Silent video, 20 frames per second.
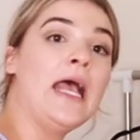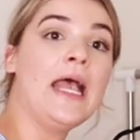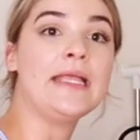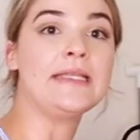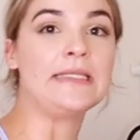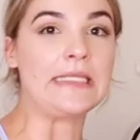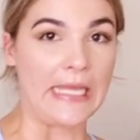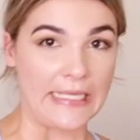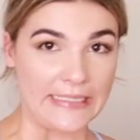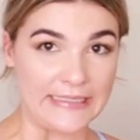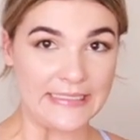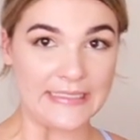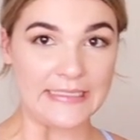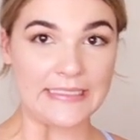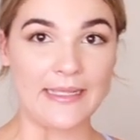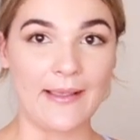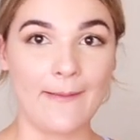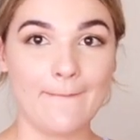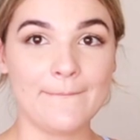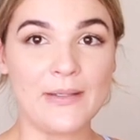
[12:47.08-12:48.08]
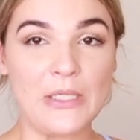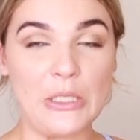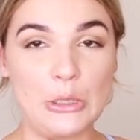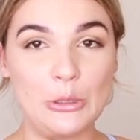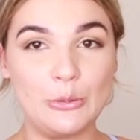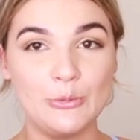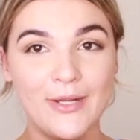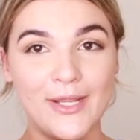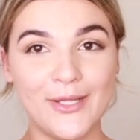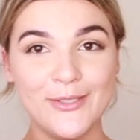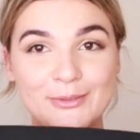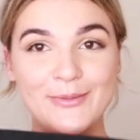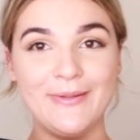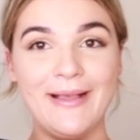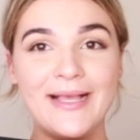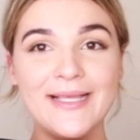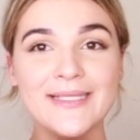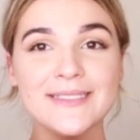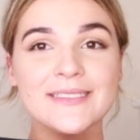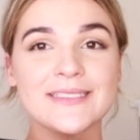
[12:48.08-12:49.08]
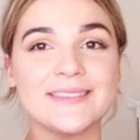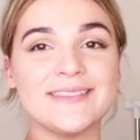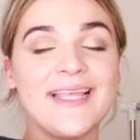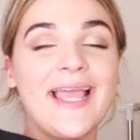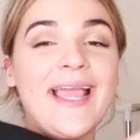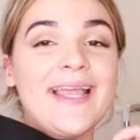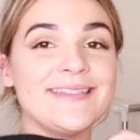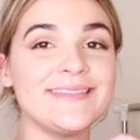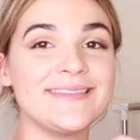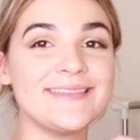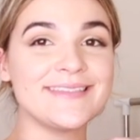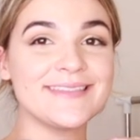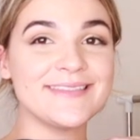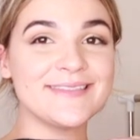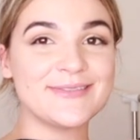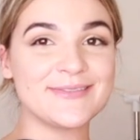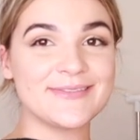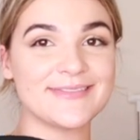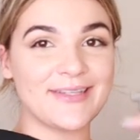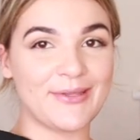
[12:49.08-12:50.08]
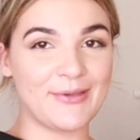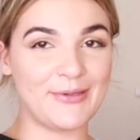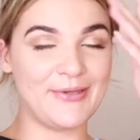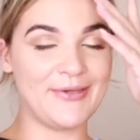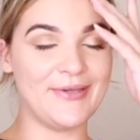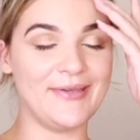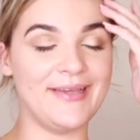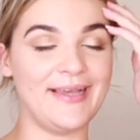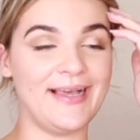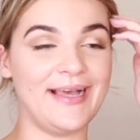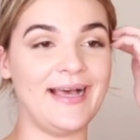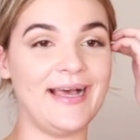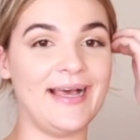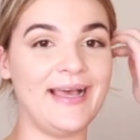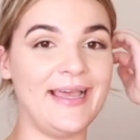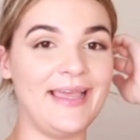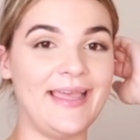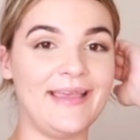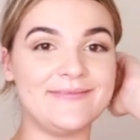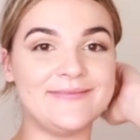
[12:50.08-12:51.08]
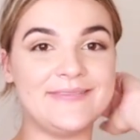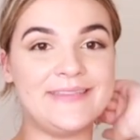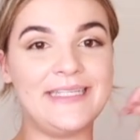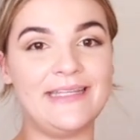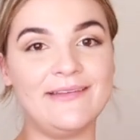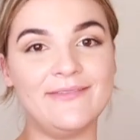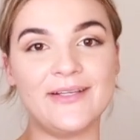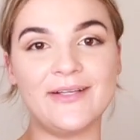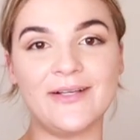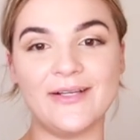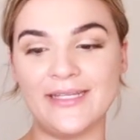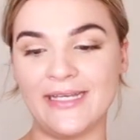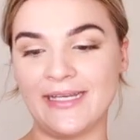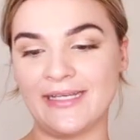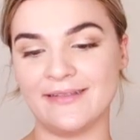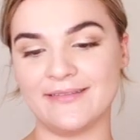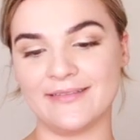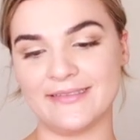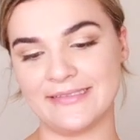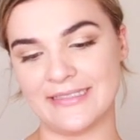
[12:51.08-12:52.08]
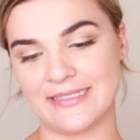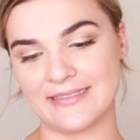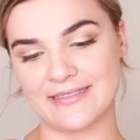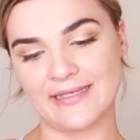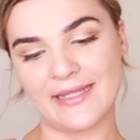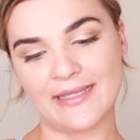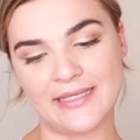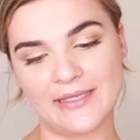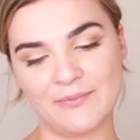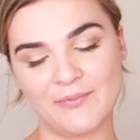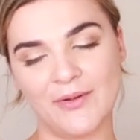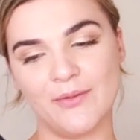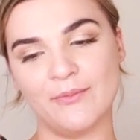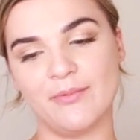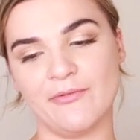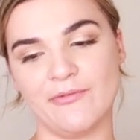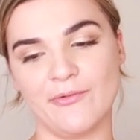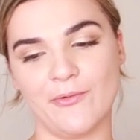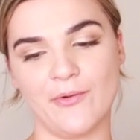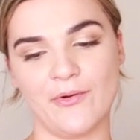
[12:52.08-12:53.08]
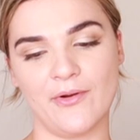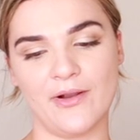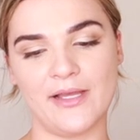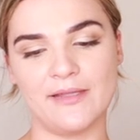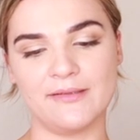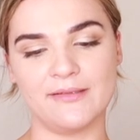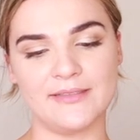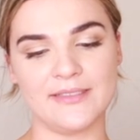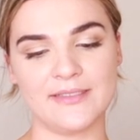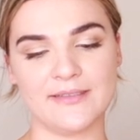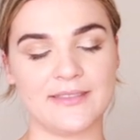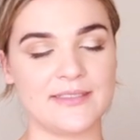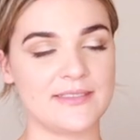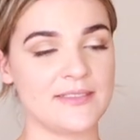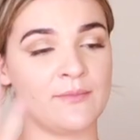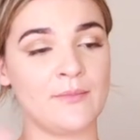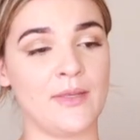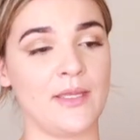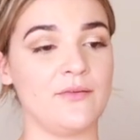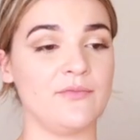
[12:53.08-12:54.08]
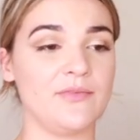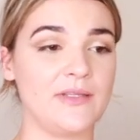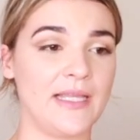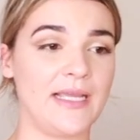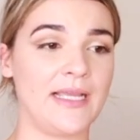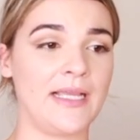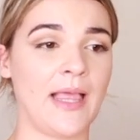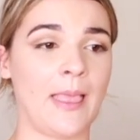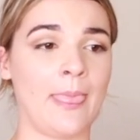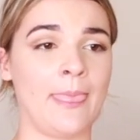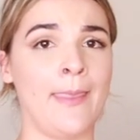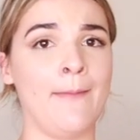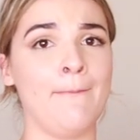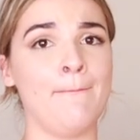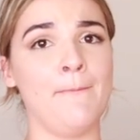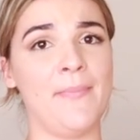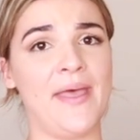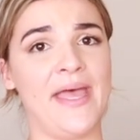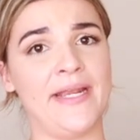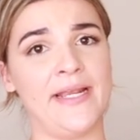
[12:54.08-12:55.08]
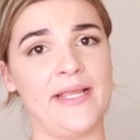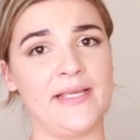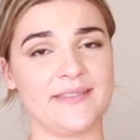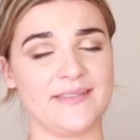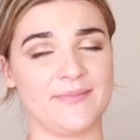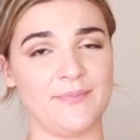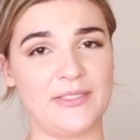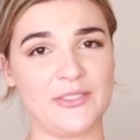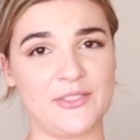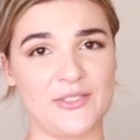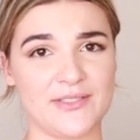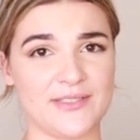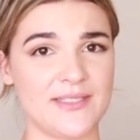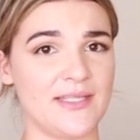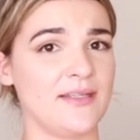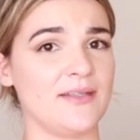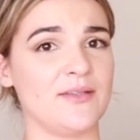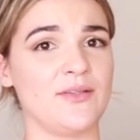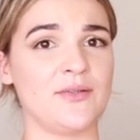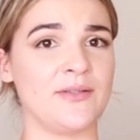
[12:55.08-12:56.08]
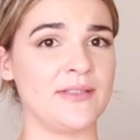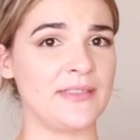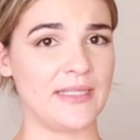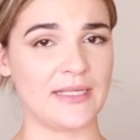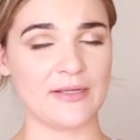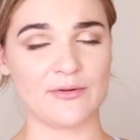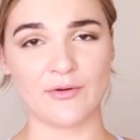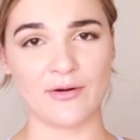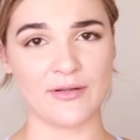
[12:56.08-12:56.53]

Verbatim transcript: a Nike Pro set. So I have never got anything that's Nike Pro before. I think that these are made for like them badass bitches that are doing like